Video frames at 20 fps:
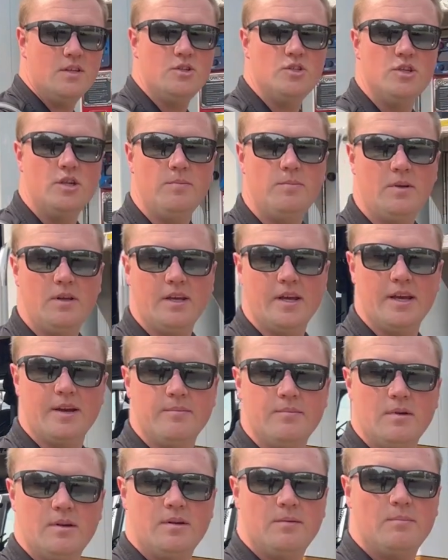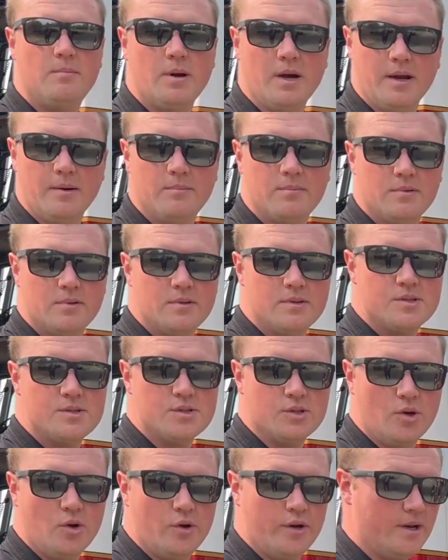GPM pump.
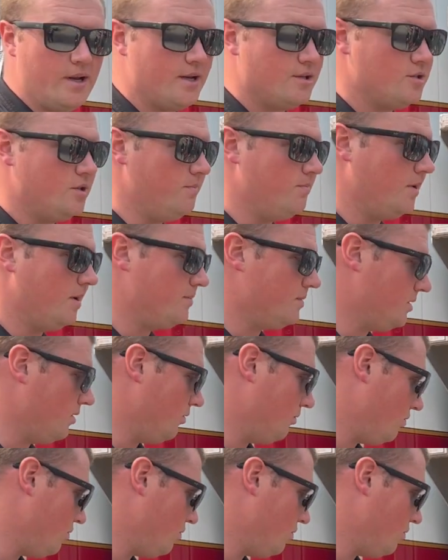So it actually pumps out